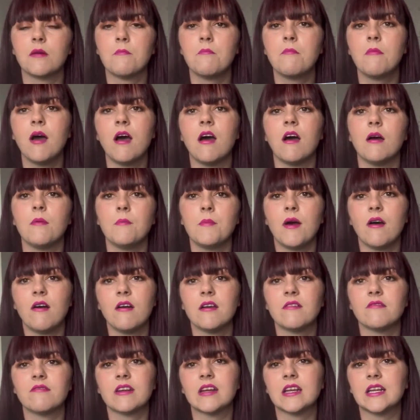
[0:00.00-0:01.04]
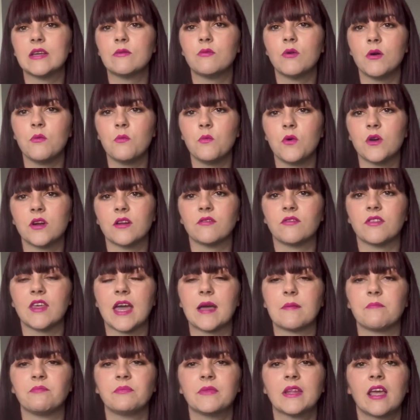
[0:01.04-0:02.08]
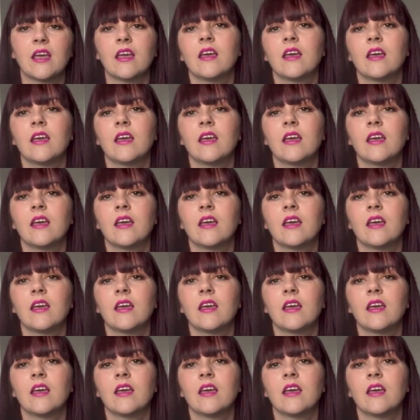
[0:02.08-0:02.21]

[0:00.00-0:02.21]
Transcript: "Mum, I really want one of them."